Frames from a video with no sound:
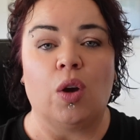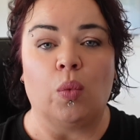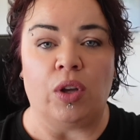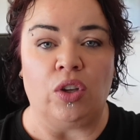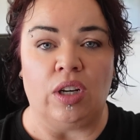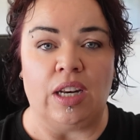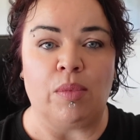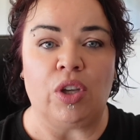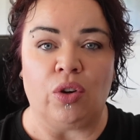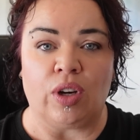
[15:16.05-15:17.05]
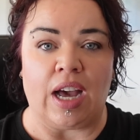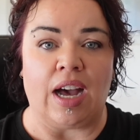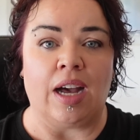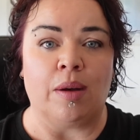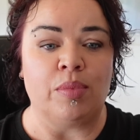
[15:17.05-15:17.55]
When you limit your
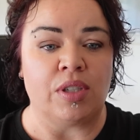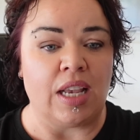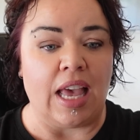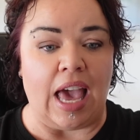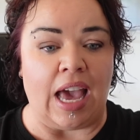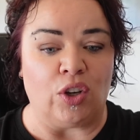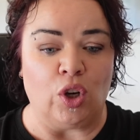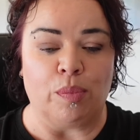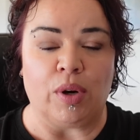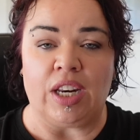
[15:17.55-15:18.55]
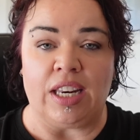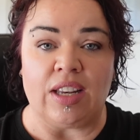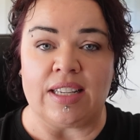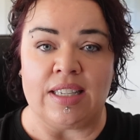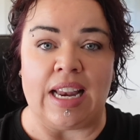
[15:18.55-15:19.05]
carbs and your body
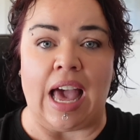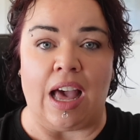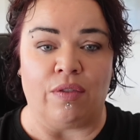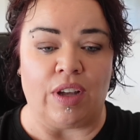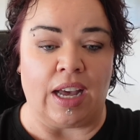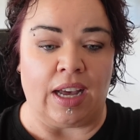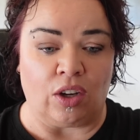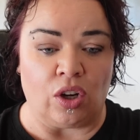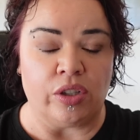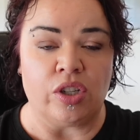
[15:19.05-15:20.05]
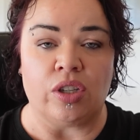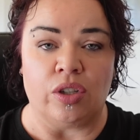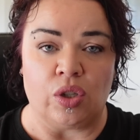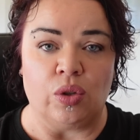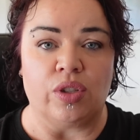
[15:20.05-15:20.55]
doesn't have a
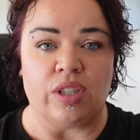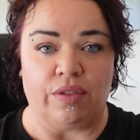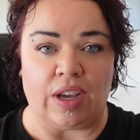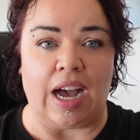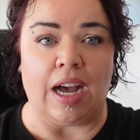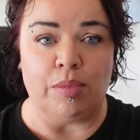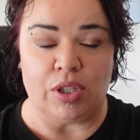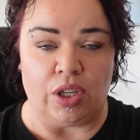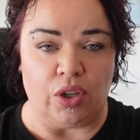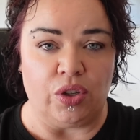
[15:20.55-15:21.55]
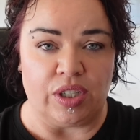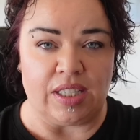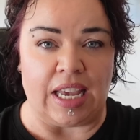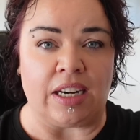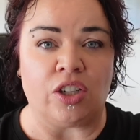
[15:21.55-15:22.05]
constant source of carbs to use
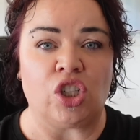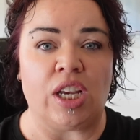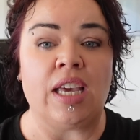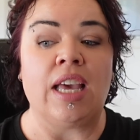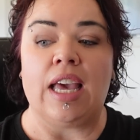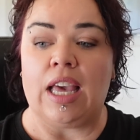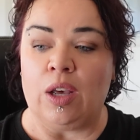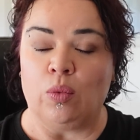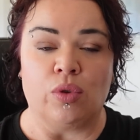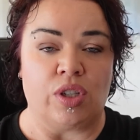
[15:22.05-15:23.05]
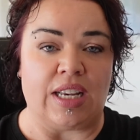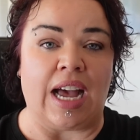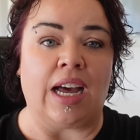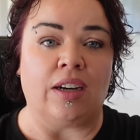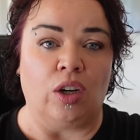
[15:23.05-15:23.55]
as energy, it will
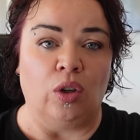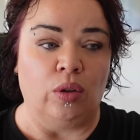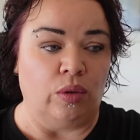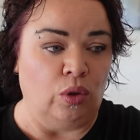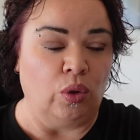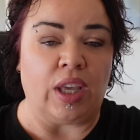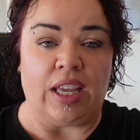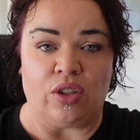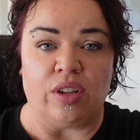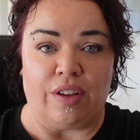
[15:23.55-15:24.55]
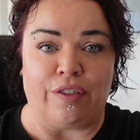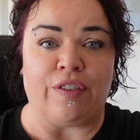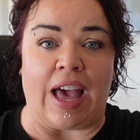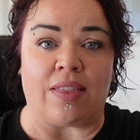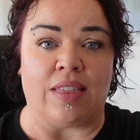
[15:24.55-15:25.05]
start looking to the
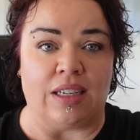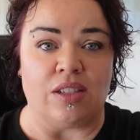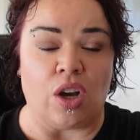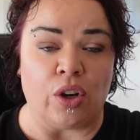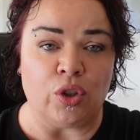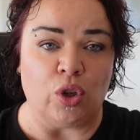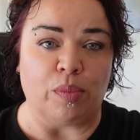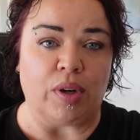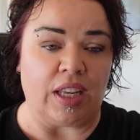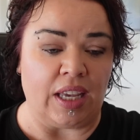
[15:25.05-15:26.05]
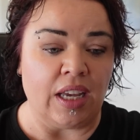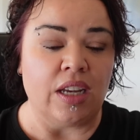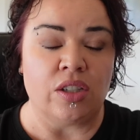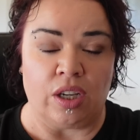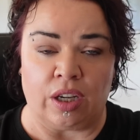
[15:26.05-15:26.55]
fat that is on your body
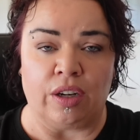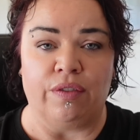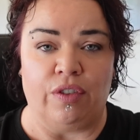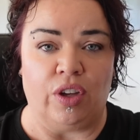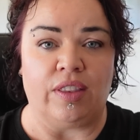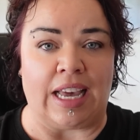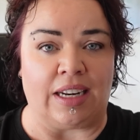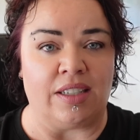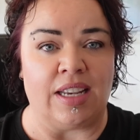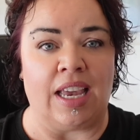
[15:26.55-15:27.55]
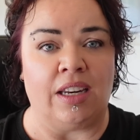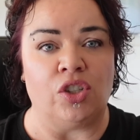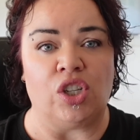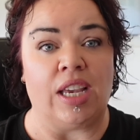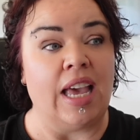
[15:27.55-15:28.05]
to convert that into
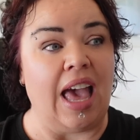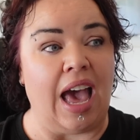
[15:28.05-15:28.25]
energy.